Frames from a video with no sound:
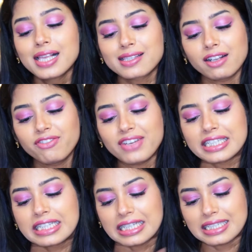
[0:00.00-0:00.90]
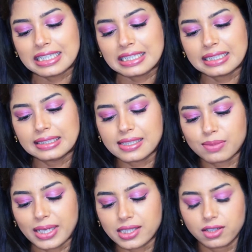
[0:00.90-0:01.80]
sulfate content in
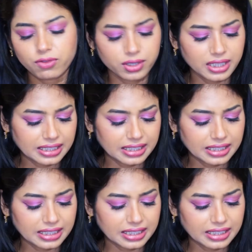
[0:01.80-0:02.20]
this micellar water.